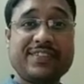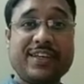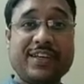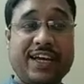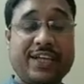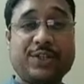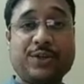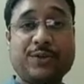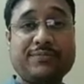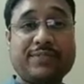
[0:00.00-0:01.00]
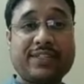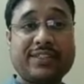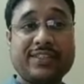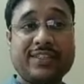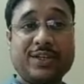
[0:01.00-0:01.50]
as your homework.
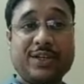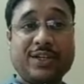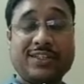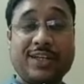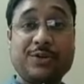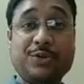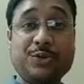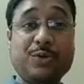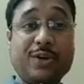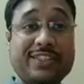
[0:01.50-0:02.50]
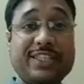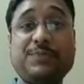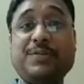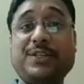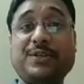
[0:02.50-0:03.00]
Now do watch these
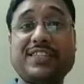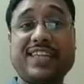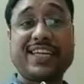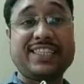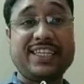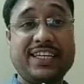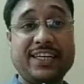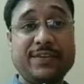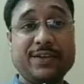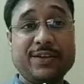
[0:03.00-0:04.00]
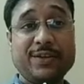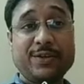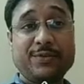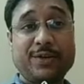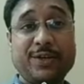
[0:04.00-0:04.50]
videos nicely
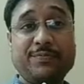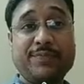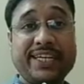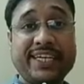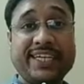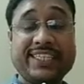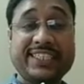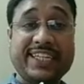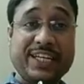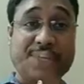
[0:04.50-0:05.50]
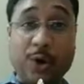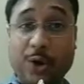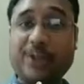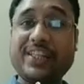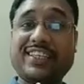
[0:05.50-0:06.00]
for better understanding
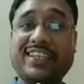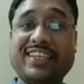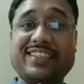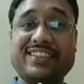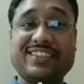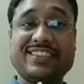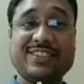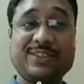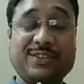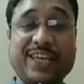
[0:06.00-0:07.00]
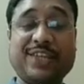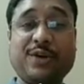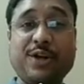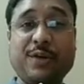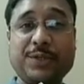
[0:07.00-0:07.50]
all the things. So thank you all
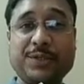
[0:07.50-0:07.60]
of you.